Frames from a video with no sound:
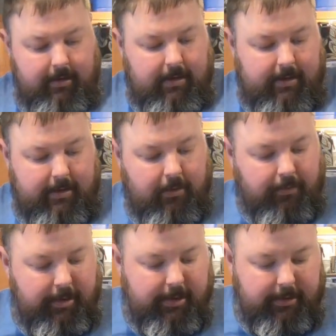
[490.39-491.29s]

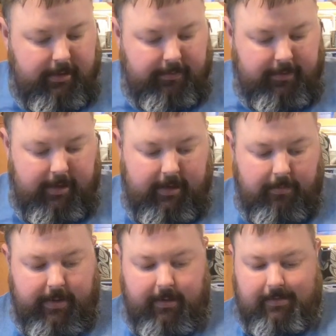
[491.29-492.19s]
Over here I've got
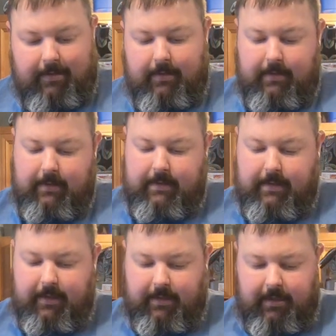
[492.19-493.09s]
about
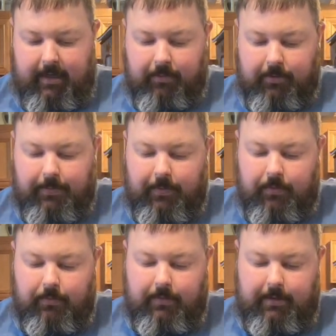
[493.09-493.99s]
6
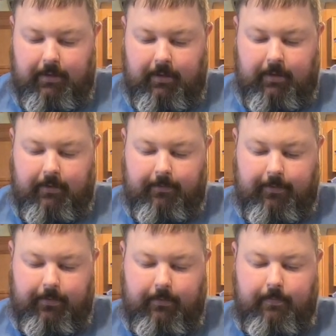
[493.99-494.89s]
tablespoons of
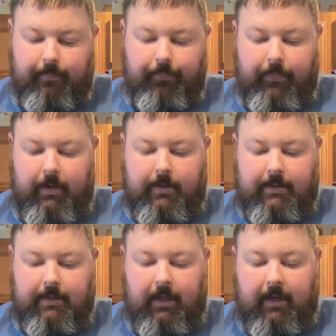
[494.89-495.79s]

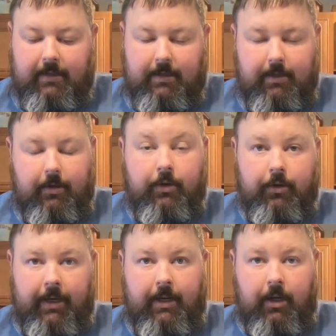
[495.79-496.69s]
sliced
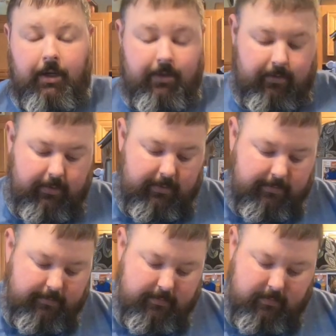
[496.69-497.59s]
green onions.
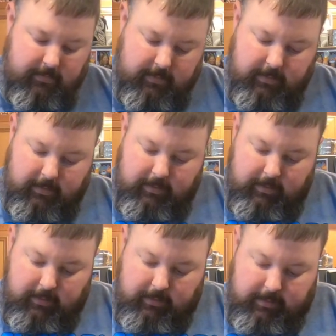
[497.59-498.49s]

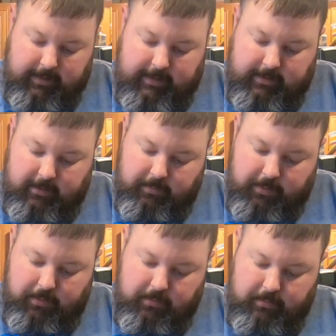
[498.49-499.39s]
Add to the
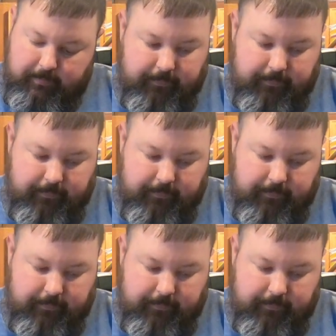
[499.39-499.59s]
bowl.